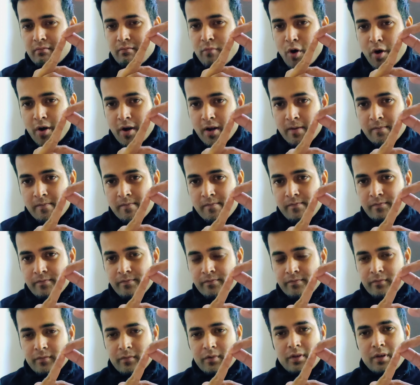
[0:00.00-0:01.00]
modem,
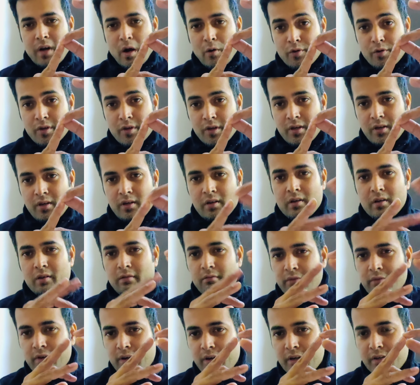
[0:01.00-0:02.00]
router,
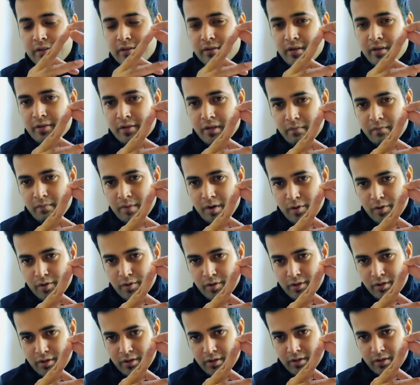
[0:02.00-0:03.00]
we discuss
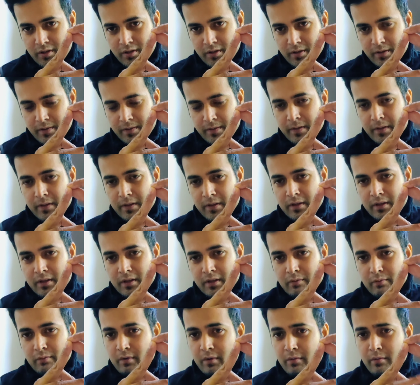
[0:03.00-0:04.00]
about
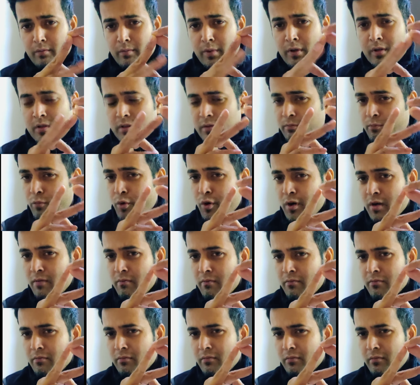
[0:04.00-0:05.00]
means
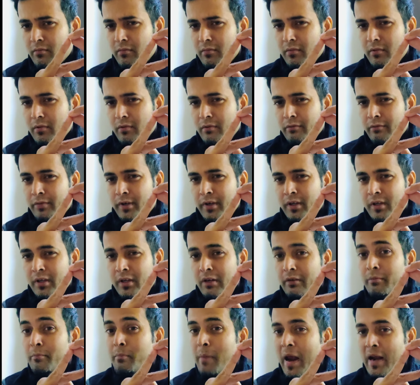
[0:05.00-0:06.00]
modem, we
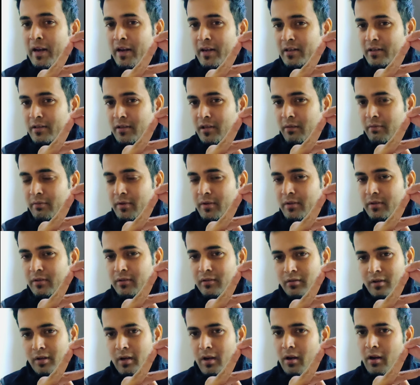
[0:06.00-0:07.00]
give managed
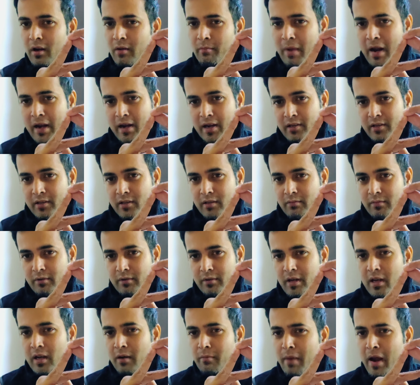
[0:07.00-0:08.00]
service and unmanaged
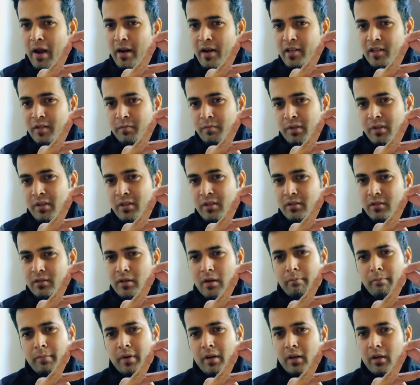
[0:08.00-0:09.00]
service. Unmanaged means
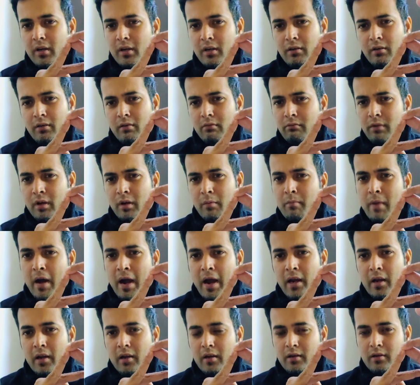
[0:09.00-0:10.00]
company will
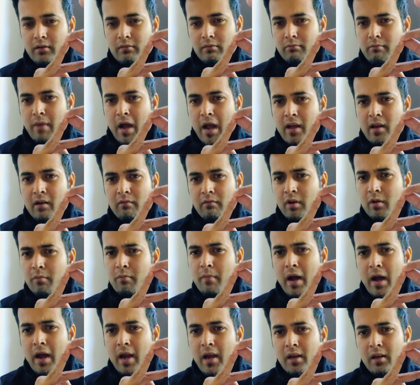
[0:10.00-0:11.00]
buy, buyer will
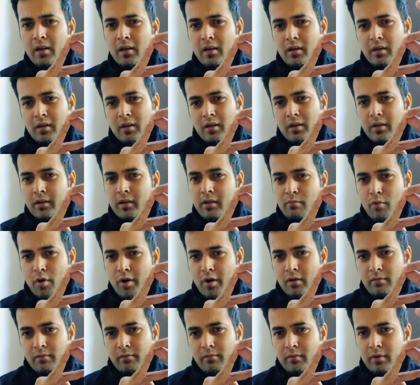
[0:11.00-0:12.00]
buy the
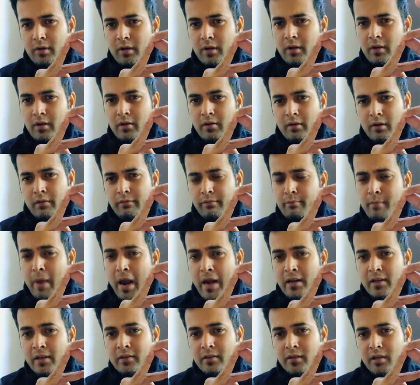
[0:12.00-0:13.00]
modem, and if
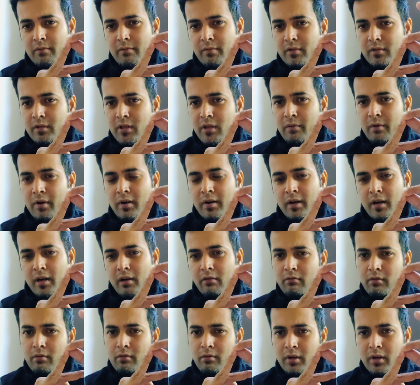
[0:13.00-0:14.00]
managed service they will
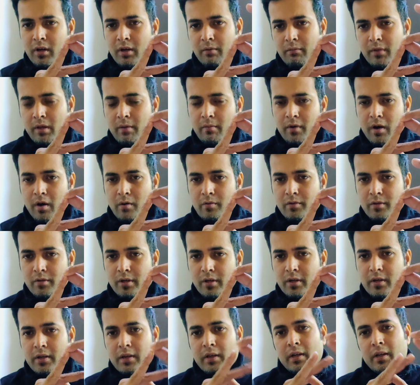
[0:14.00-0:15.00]
take, we will give them
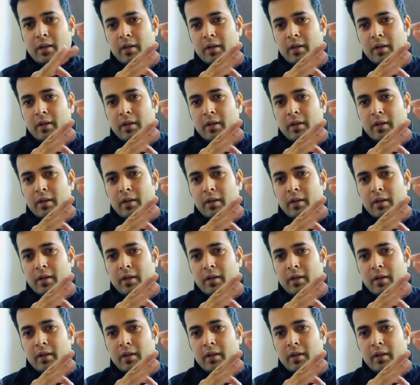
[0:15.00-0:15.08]
router.